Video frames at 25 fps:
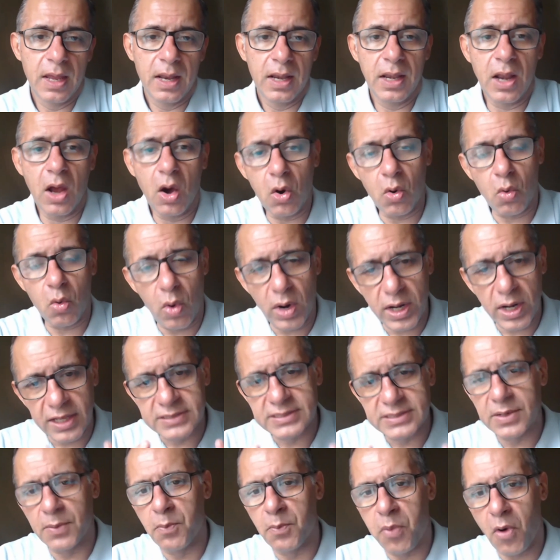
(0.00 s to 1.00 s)
Now, what
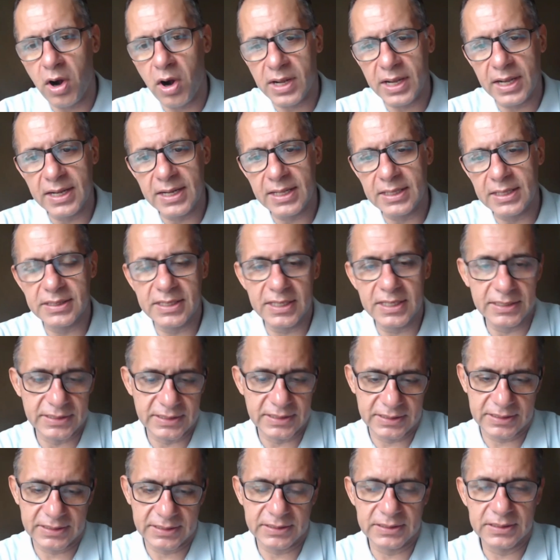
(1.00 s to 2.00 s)
is important in
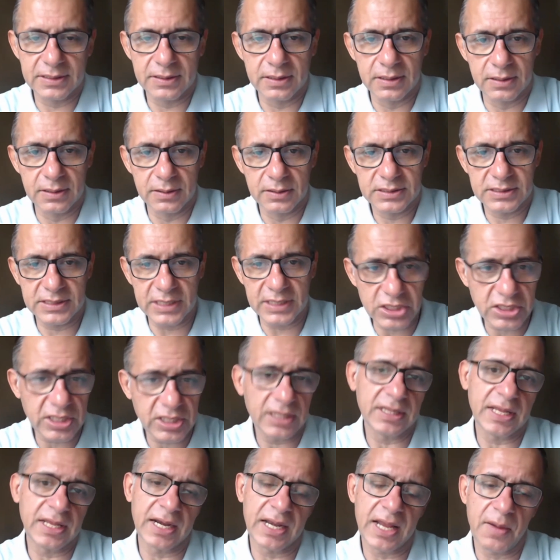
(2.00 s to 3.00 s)
this
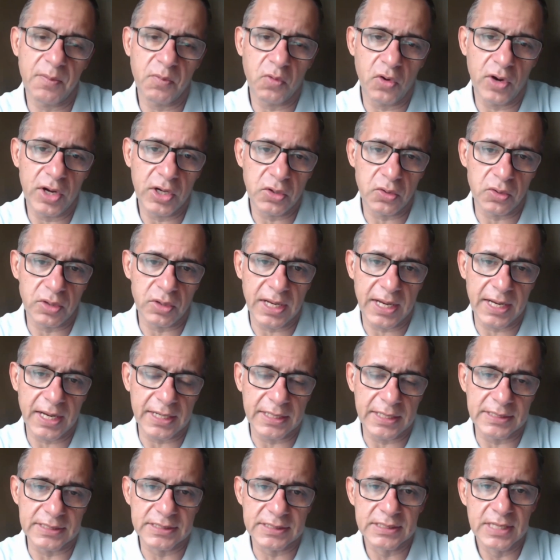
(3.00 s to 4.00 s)
session that I'm going to take
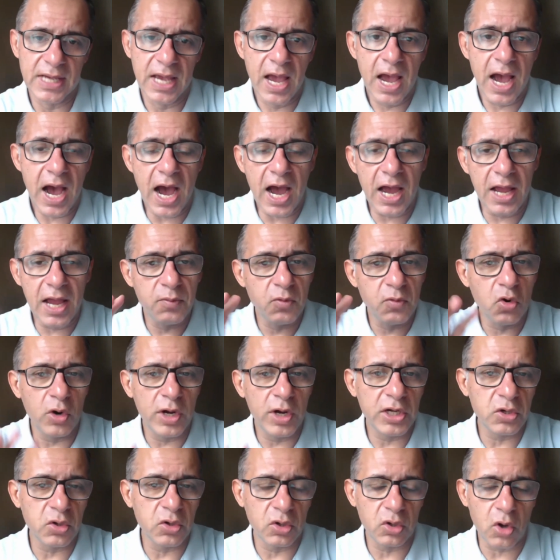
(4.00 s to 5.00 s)
is, I'm
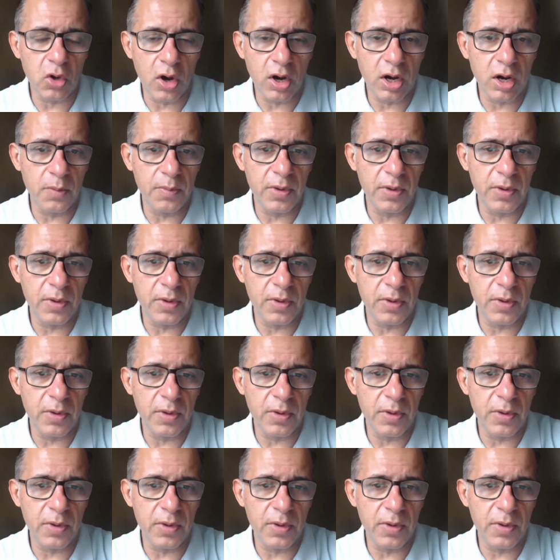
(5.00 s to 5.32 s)
going to talk